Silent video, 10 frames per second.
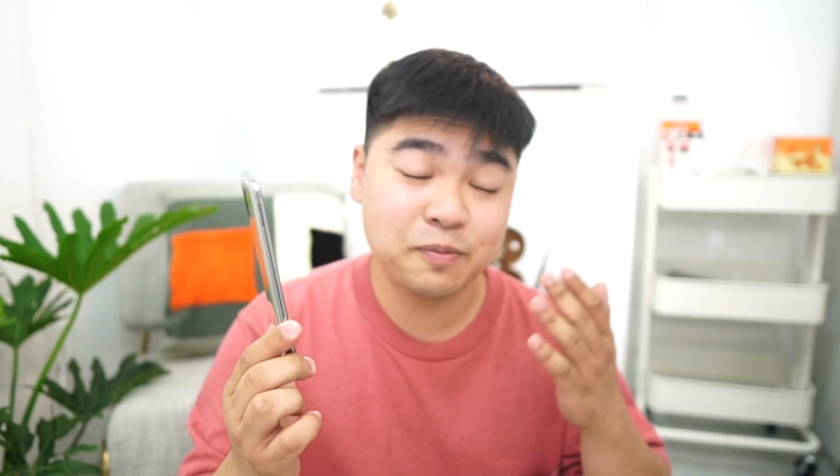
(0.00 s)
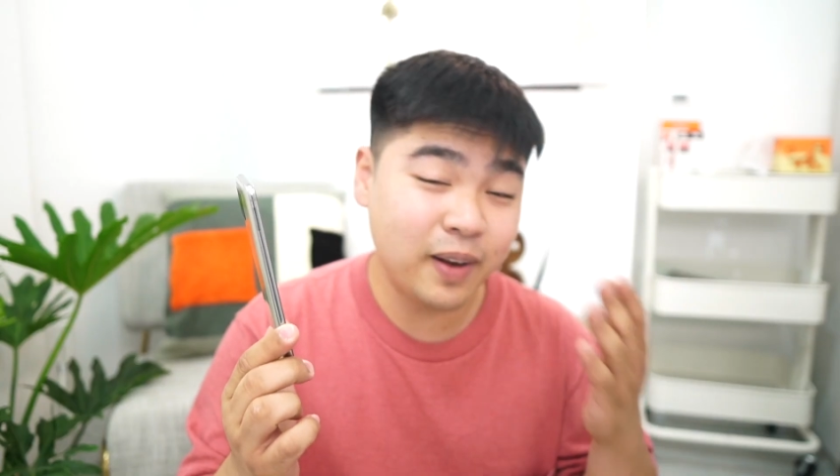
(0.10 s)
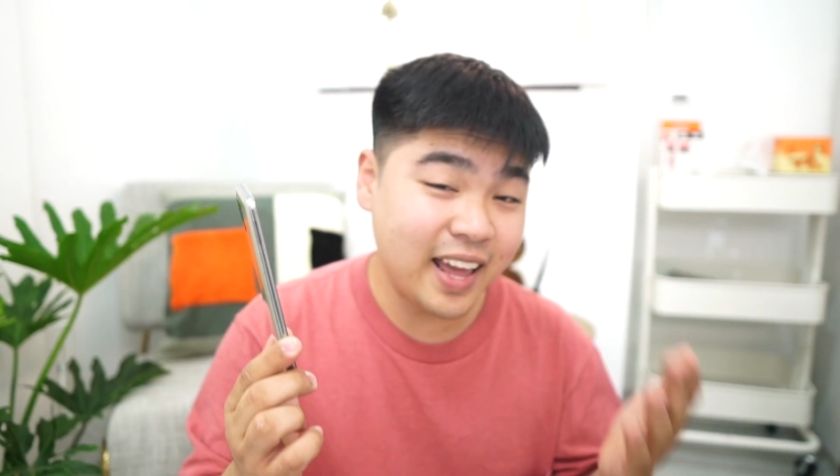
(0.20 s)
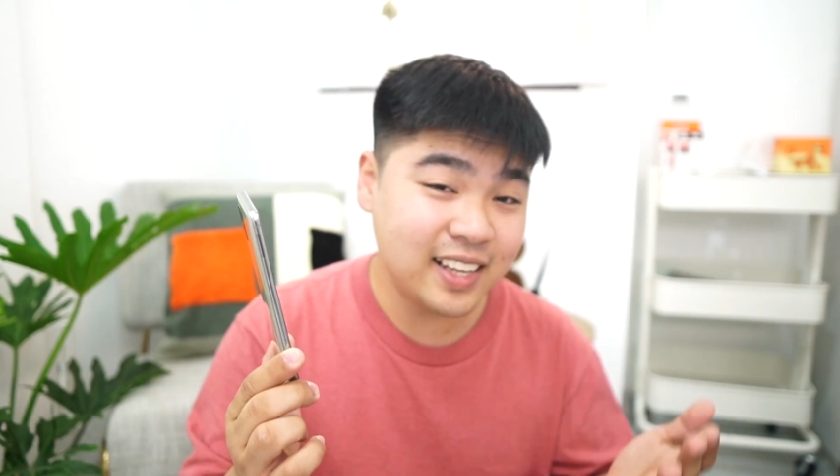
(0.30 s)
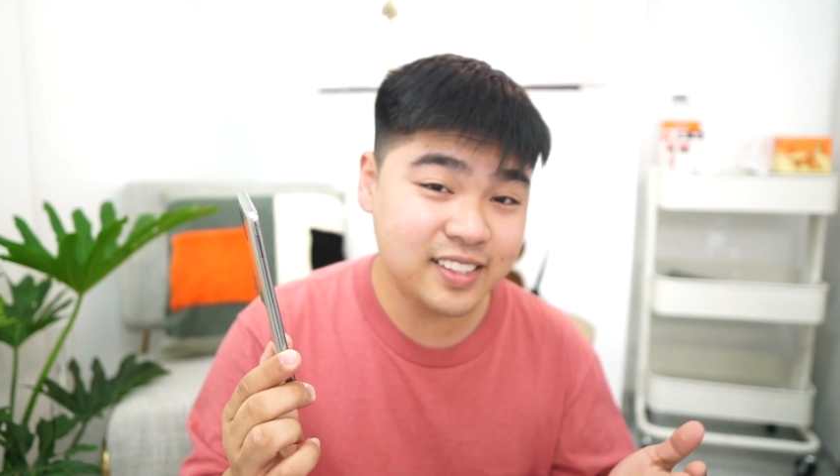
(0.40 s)

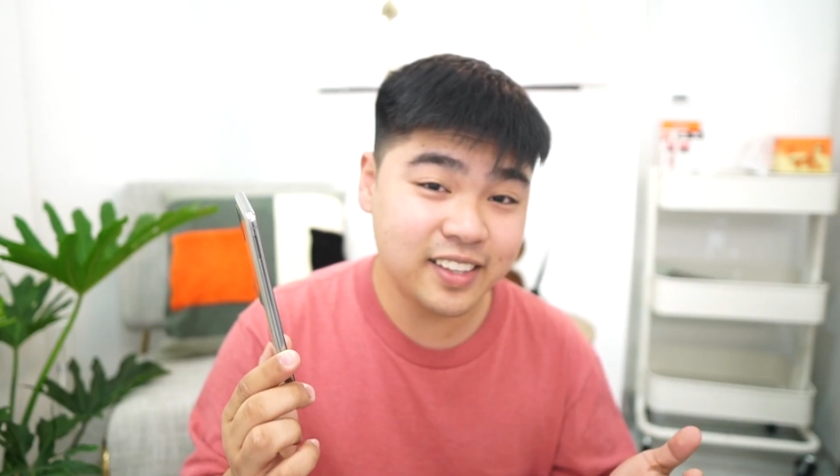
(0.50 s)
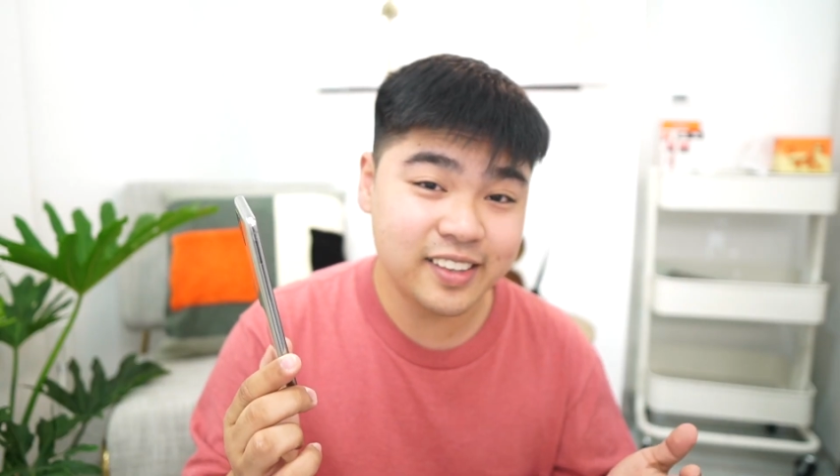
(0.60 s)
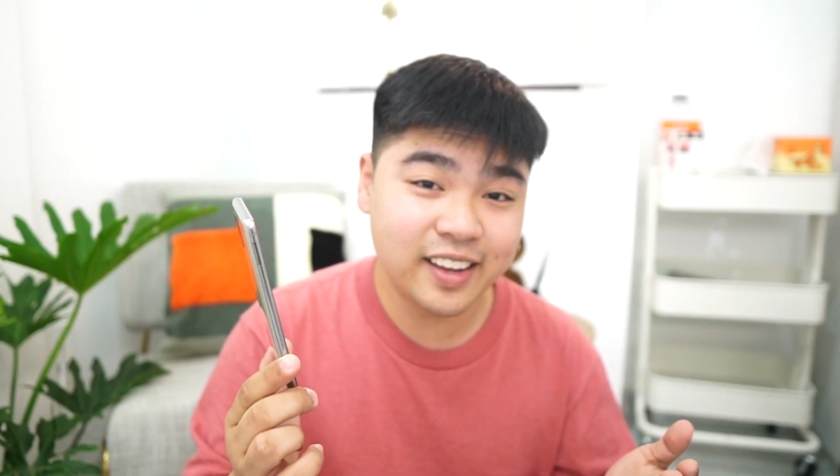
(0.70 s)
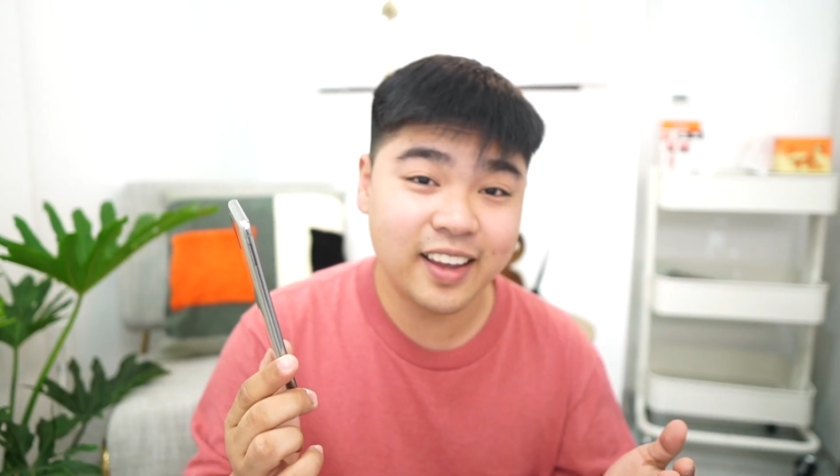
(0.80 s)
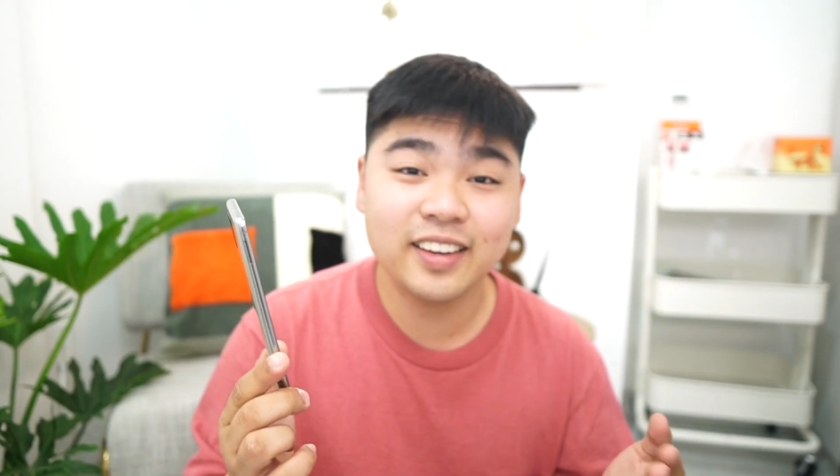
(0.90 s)

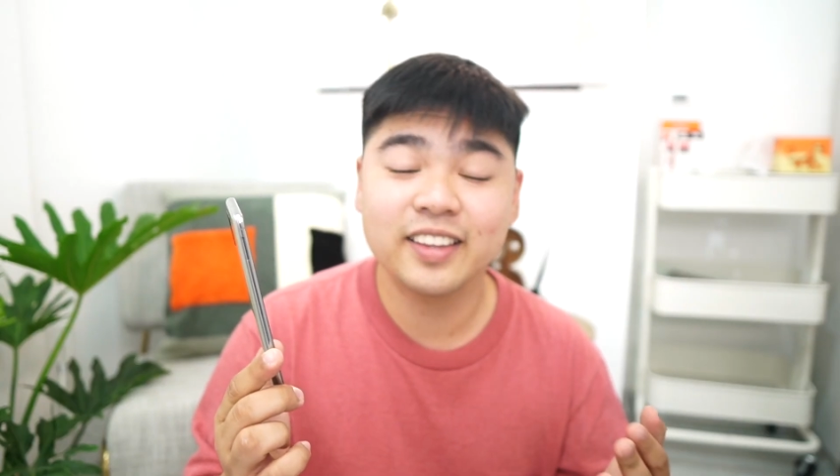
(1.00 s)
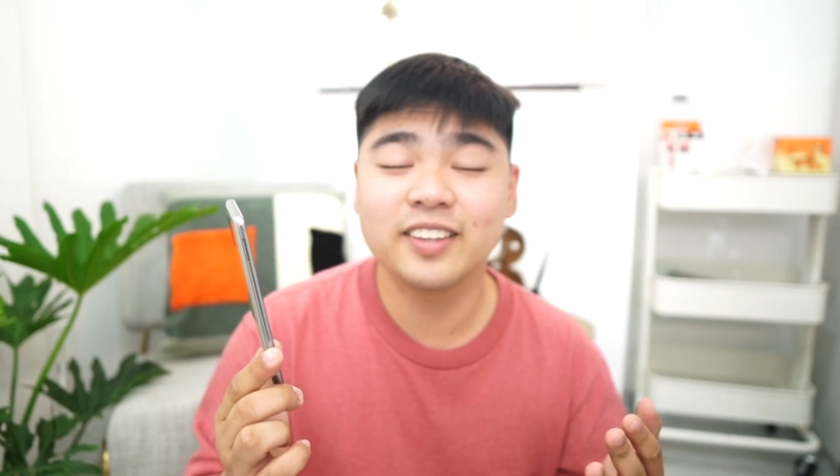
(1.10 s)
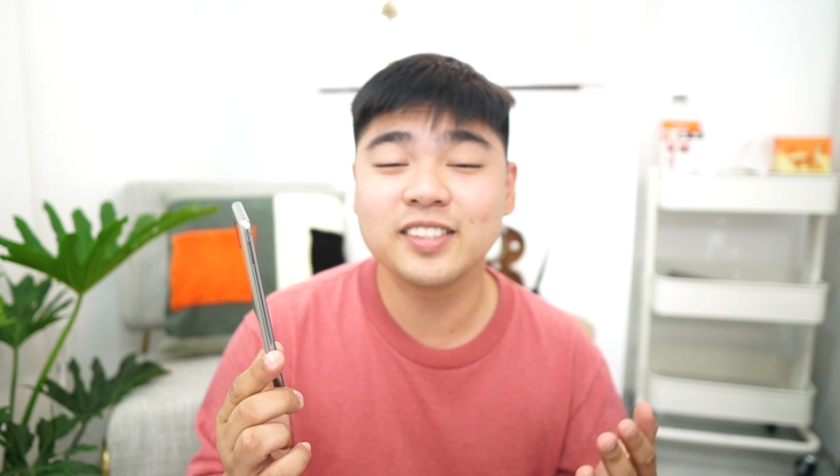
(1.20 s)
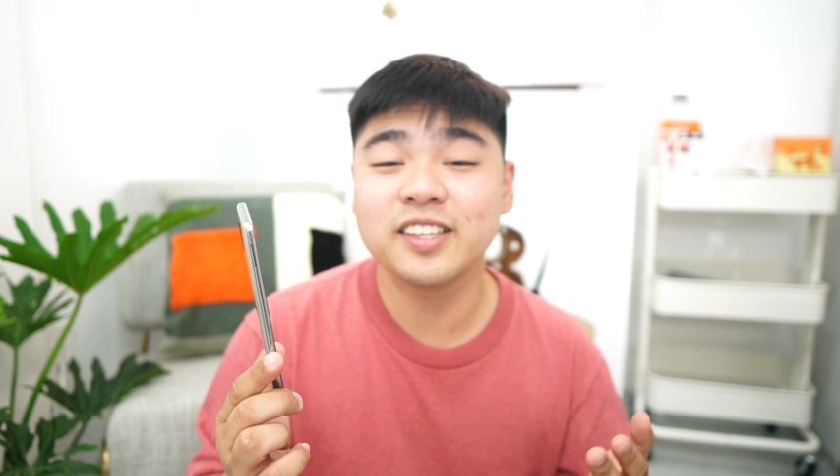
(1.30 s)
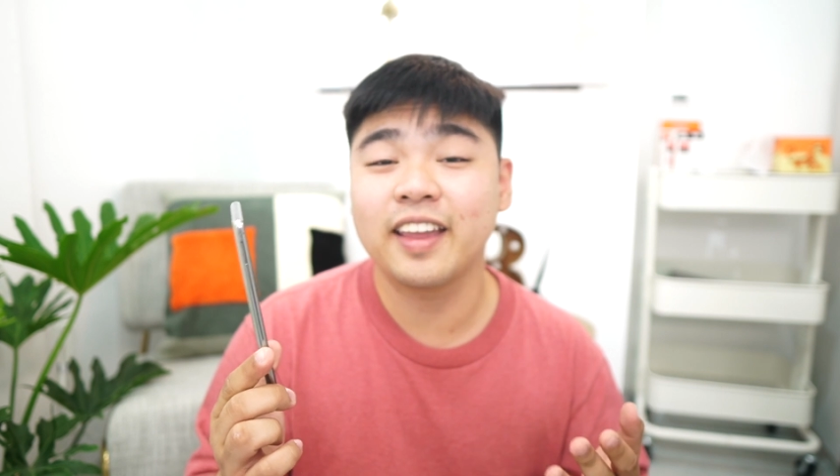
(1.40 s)
plastic and it
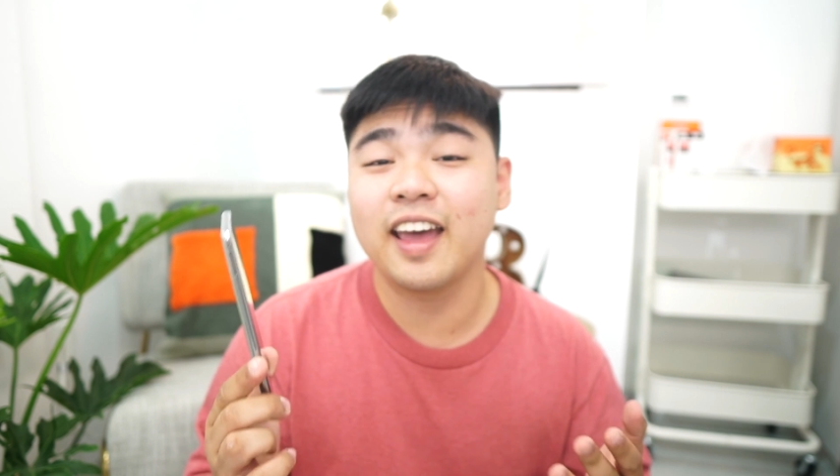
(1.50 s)
doesn't